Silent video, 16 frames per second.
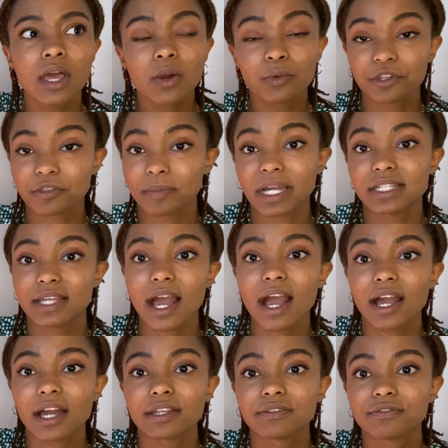with my
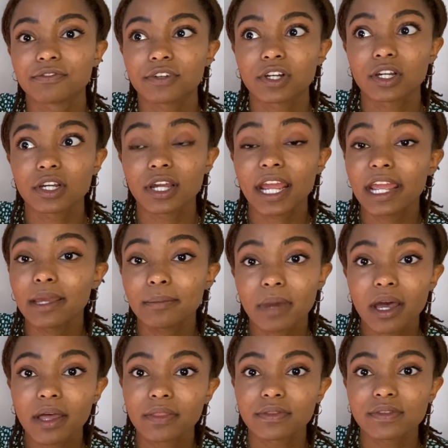dad for 8
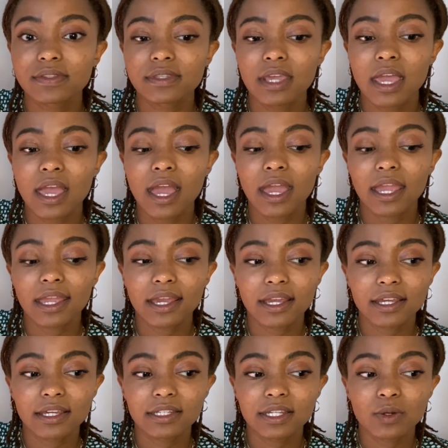months.
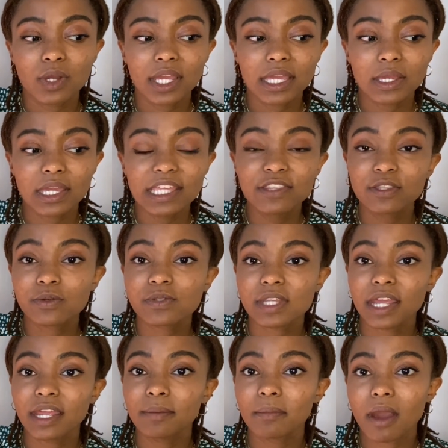And in those
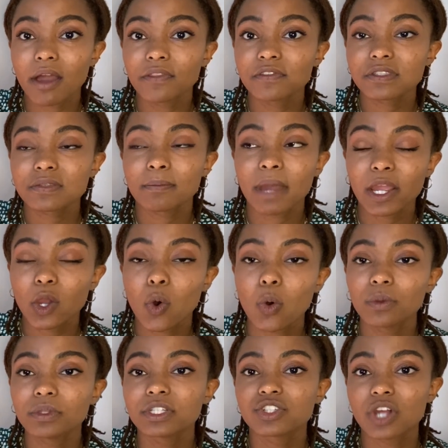8 months, my
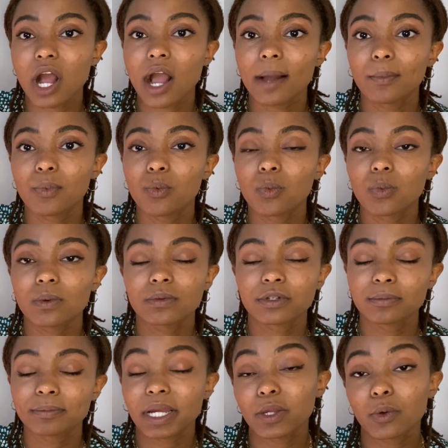only job or
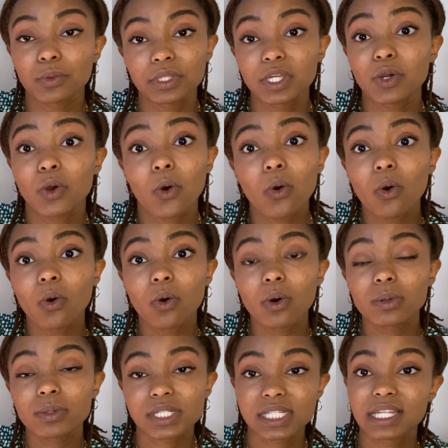my only goal
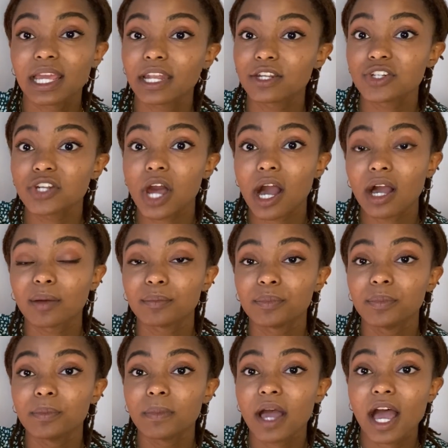was to get a job
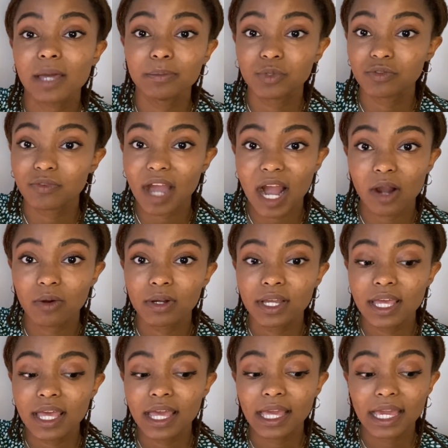and move out.
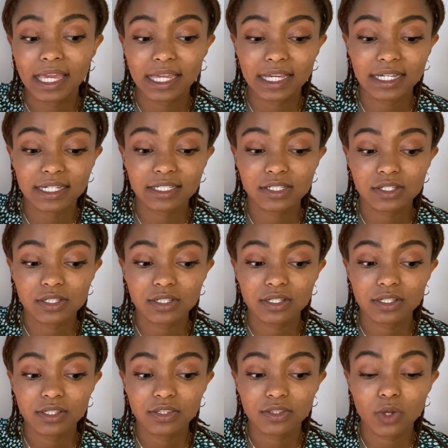And
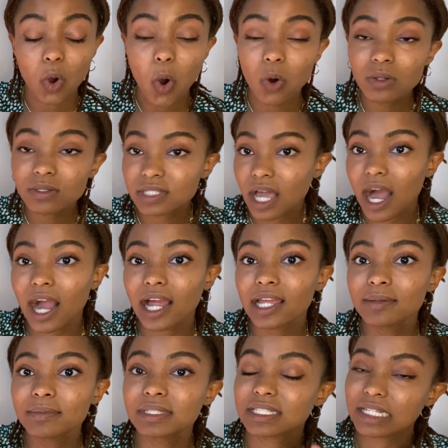the whole
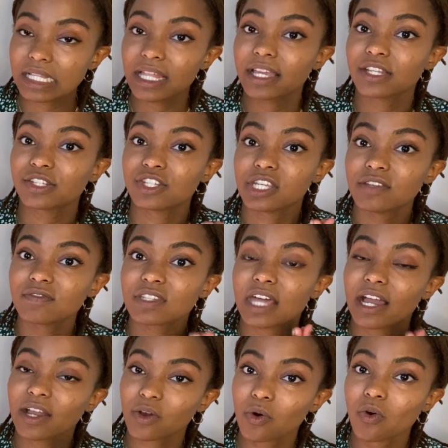time until I achieved
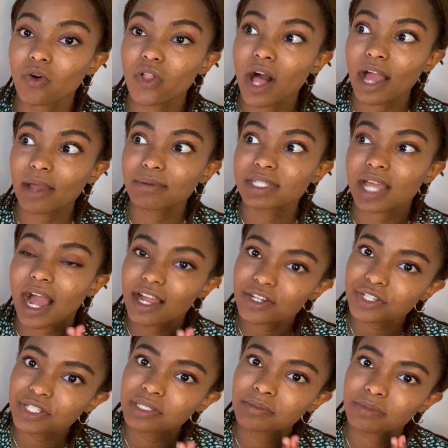that goal, I was
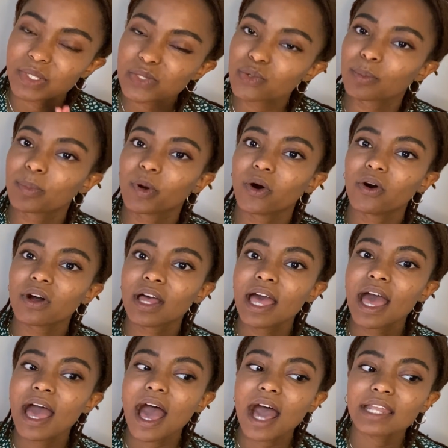actually miserable.
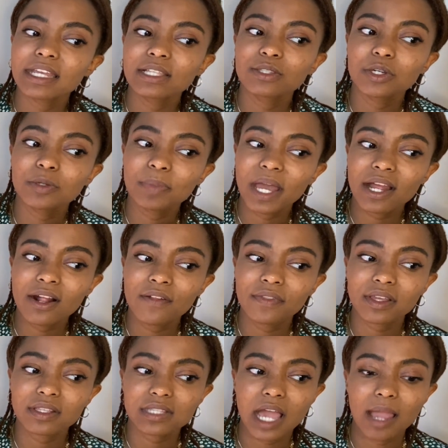And I look back on
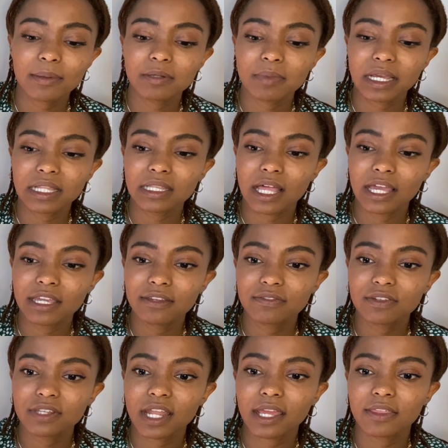that time in my life
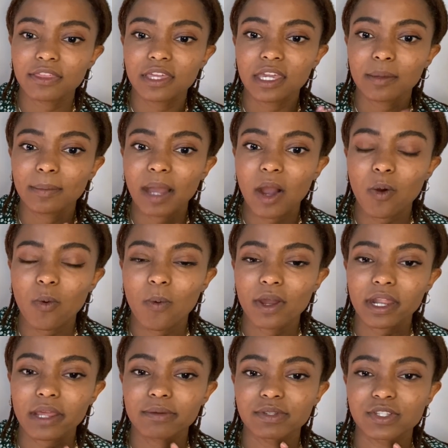and I think about what
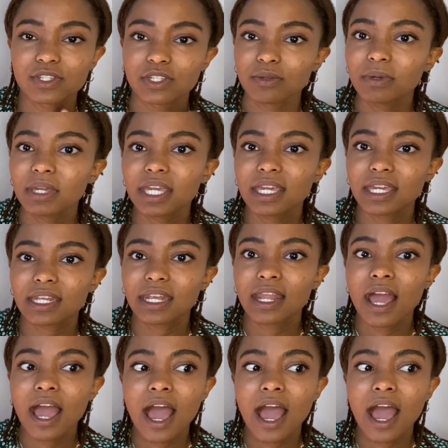I was doing, and